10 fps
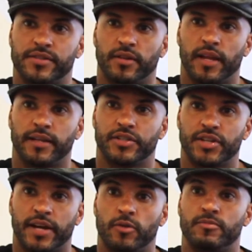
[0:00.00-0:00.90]
So like
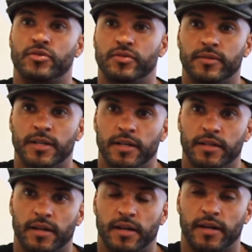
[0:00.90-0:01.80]
Shadow Moon
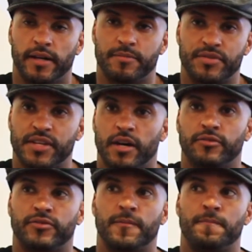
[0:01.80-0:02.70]

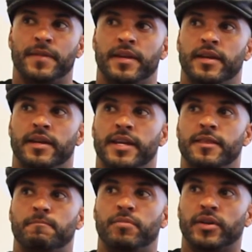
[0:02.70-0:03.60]
himself, in
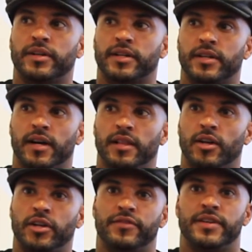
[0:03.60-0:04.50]
the book, a
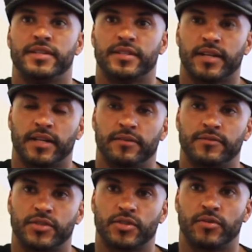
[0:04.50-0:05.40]
lot of his kind
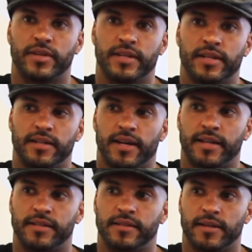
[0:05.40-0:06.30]
of story
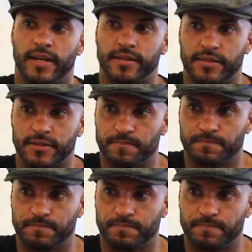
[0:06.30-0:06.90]
and